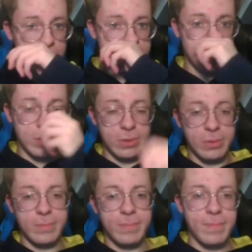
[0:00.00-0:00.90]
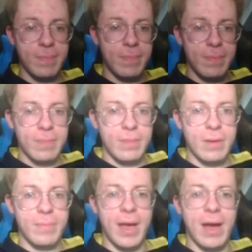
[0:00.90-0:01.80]
Twitter
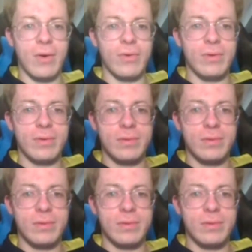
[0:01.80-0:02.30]
about